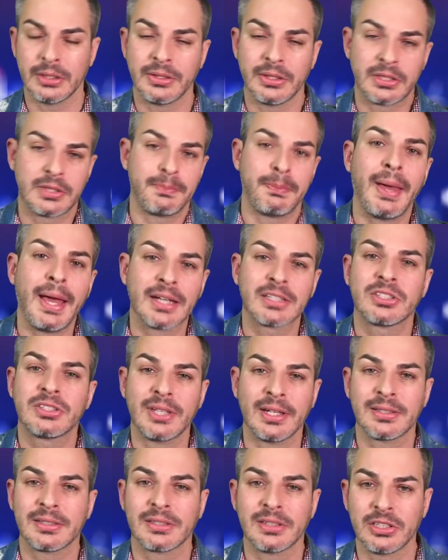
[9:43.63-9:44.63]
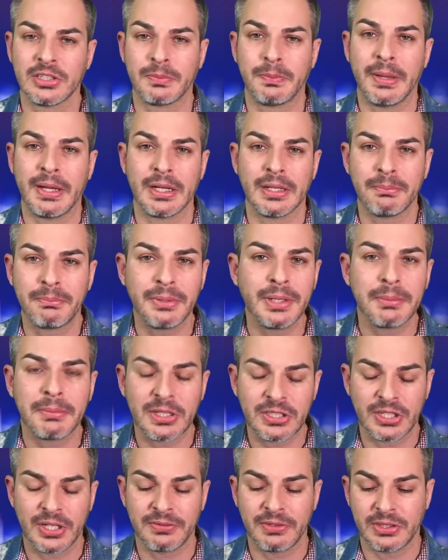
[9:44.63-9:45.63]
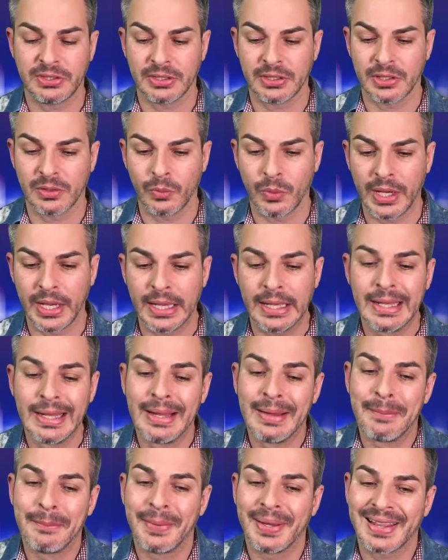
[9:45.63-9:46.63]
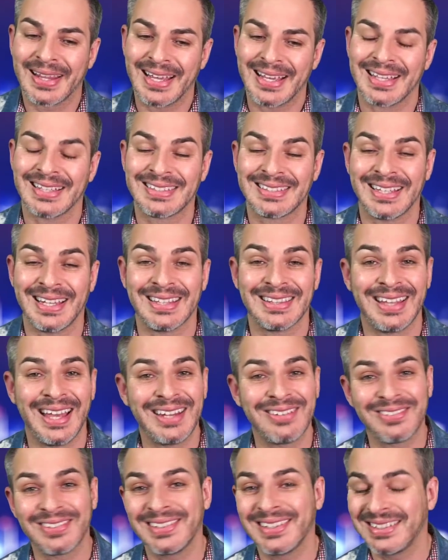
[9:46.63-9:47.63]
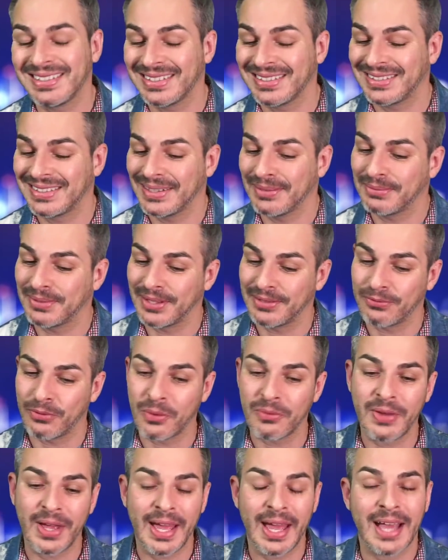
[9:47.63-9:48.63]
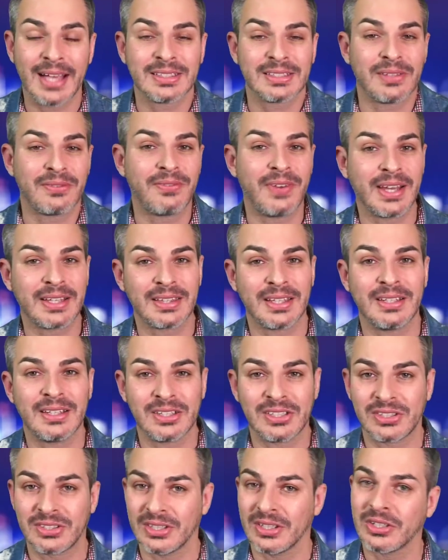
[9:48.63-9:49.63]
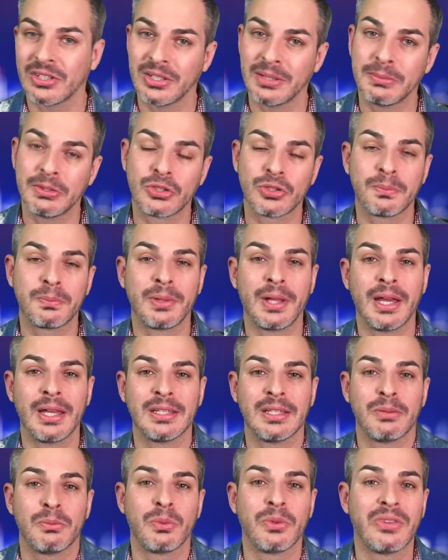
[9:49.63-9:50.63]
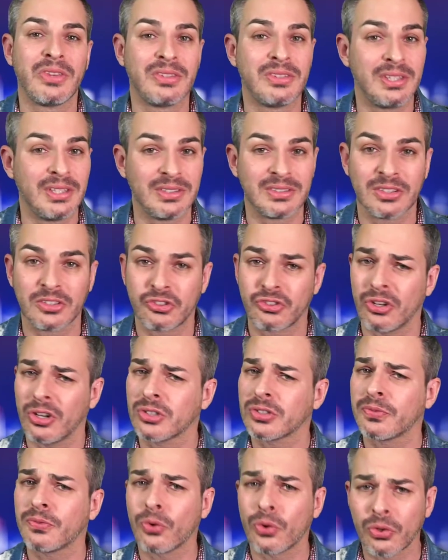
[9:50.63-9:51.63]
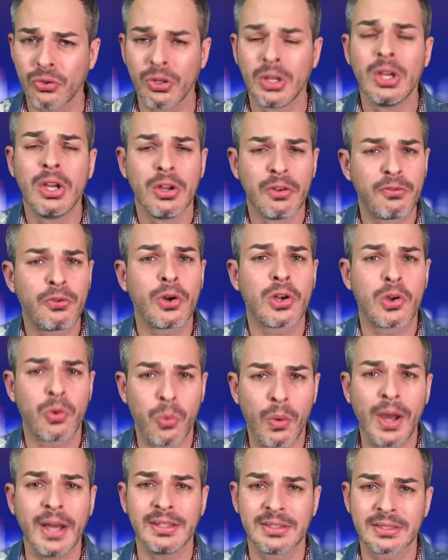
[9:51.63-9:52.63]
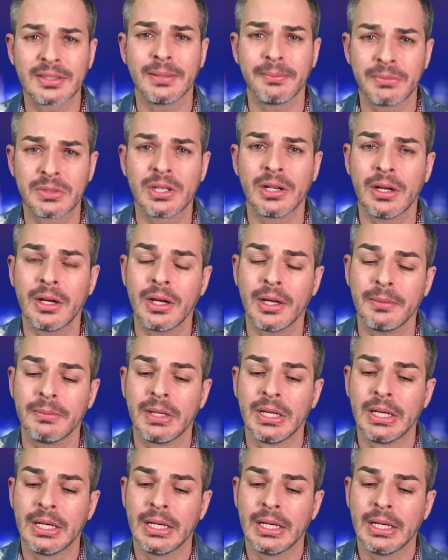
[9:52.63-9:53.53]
specs. Tesla is better in pretty much every single way. But like I said, that relationships that Volvo has, the fact that they're still going to be supplying them with the diesel trucks for quite some time,